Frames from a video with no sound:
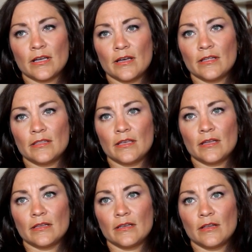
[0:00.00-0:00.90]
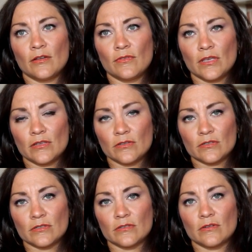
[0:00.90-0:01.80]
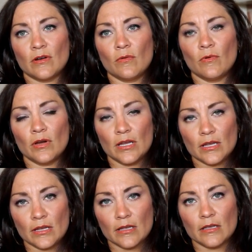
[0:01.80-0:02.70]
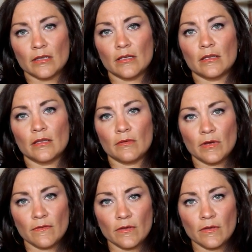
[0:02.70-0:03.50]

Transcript: God that, things are working in my